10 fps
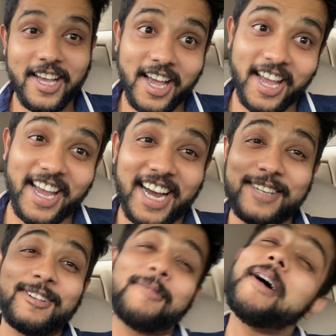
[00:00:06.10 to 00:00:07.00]
Hey guys,
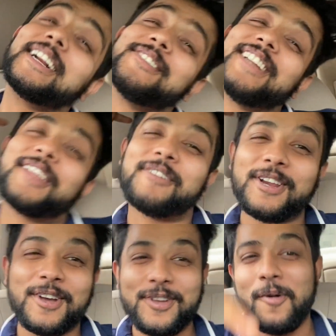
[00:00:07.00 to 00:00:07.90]
welcome back to another
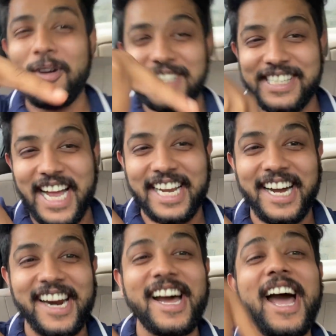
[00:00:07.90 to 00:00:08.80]
video. You're watching That
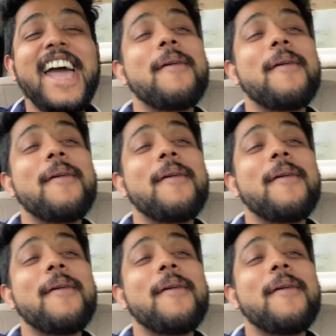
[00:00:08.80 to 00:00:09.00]
Car Guy.